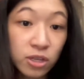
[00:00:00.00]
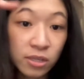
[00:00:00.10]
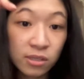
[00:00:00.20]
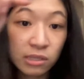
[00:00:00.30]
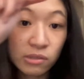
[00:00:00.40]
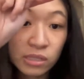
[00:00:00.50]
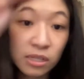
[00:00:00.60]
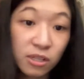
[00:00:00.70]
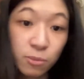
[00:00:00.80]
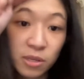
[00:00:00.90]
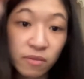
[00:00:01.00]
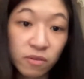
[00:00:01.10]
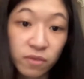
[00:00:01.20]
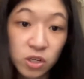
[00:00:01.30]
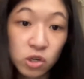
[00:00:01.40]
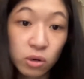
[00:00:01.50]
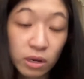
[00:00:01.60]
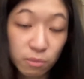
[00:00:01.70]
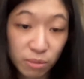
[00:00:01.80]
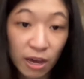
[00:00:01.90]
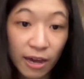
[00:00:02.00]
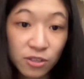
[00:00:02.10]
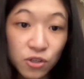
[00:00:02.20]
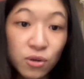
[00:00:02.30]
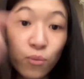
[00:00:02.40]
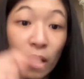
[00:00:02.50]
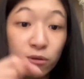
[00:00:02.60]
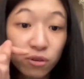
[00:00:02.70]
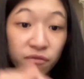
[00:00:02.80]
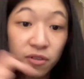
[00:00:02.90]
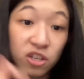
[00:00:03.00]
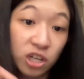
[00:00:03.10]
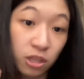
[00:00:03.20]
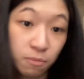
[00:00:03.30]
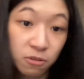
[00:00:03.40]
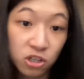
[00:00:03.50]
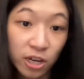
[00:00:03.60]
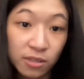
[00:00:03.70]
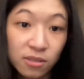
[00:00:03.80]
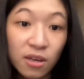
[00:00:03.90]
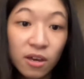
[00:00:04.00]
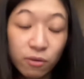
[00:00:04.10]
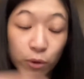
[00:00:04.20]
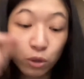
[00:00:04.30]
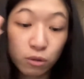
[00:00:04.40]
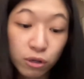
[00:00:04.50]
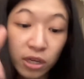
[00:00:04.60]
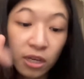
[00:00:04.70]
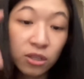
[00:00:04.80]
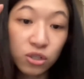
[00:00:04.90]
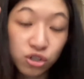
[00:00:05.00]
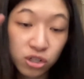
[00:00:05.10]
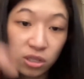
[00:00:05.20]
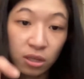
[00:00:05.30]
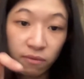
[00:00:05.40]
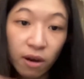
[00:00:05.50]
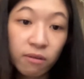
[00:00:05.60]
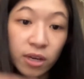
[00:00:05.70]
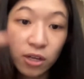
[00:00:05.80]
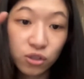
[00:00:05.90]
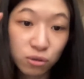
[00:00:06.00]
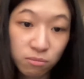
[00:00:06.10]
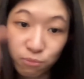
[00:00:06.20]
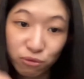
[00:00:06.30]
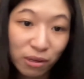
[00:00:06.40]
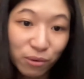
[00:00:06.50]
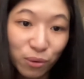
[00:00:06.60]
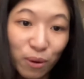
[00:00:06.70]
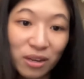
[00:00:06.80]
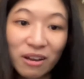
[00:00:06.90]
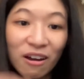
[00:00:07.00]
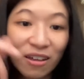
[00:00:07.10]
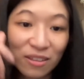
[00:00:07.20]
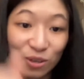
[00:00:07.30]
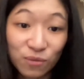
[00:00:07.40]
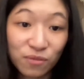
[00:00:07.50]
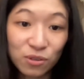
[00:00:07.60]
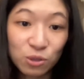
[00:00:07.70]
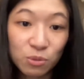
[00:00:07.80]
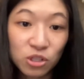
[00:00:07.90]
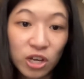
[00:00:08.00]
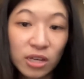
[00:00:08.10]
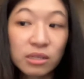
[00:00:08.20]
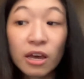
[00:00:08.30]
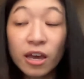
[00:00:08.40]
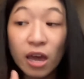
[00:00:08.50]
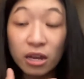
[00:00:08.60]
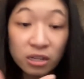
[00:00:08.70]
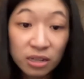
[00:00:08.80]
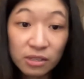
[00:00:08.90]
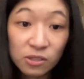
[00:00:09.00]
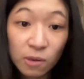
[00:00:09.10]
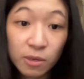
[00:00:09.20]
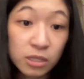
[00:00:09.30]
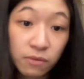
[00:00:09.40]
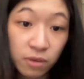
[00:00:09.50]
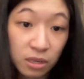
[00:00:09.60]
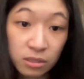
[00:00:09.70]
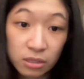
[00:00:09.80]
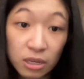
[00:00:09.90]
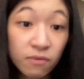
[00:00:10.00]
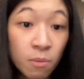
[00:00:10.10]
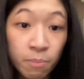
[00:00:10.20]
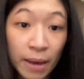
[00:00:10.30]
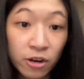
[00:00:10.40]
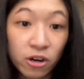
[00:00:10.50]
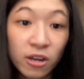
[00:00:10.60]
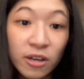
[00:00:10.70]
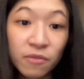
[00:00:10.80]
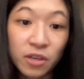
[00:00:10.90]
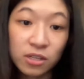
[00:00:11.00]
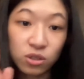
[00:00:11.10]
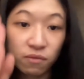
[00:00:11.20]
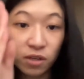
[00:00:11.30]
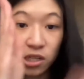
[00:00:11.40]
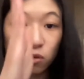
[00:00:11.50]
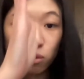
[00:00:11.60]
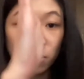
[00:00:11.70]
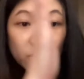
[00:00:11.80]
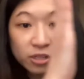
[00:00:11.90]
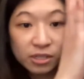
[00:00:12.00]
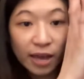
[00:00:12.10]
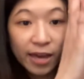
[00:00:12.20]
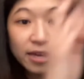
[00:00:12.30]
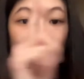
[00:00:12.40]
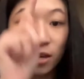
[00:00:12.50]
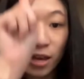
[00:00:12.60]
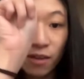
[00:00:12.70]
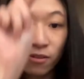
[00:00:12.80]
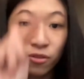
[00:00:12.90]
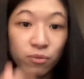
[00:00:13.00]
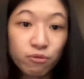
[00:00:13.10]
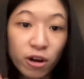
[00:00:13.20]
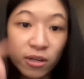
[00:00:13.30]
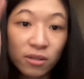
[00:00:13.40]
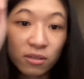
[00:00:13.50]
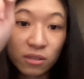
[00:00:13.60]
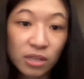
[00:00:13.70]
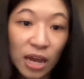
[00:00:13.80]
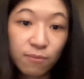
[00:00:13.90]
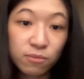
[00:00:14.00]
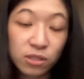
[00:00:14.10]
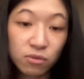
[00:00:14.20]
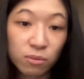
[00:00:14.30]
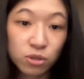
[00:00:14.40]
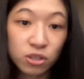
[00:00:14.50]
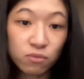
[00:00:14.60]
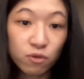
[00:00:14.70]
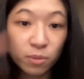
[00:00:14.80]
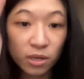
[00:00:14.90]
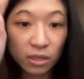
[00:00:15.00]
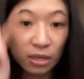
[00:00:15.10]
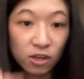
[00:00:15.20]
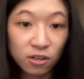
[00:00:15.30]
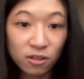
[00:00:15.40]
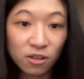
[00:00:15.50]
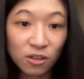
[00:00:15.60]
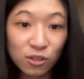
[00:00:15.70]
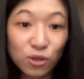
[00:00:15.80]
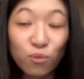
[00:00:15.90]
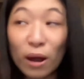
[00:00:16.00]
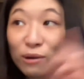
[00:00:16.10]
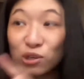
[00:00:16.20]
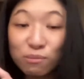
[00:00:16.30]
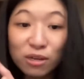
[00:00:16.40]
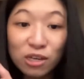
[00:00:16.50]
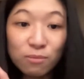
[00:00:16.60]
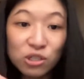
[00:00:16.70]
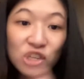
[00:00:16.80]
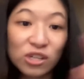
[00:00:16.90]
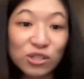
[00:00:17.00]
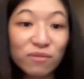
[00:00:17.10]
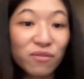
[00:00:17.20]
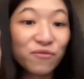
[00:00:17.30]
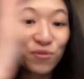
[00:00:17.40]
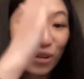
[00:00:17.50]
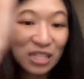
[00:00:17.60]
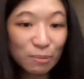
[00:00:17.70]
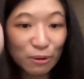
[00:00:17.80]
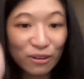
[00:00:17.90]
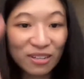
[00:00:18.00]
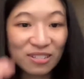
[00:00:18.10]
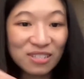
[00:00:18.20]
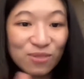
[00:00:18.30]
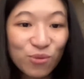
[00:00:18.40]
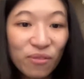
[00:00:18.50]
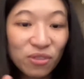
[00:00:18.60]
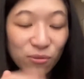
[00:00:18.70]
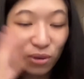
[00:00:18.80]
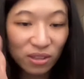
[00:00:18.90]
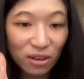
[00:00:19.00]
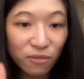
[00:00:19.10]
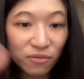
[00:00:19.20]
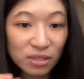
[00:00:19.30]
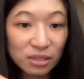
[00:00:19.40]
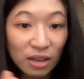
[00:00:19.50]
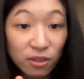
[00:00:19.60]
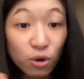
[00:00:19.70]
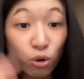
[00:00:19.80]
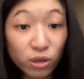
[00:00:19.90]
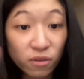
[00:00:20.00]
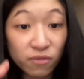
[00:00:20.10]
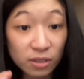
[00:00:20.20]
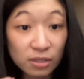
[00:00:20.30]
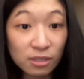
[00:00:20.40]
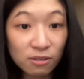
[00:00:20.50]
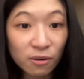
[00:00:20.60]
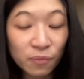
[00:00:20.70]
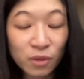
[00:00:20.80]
You can still see a little bit of the video behind you while you're finishing the purchase. While you're looking, you're choosing the variant, you pull out your credit card, and you finish the purchase. And in desktop, is even better because the video will be on the side, and then the product tab description will be on here. So while you're making purchase, you have a full experience with the video feed and the audio feed still.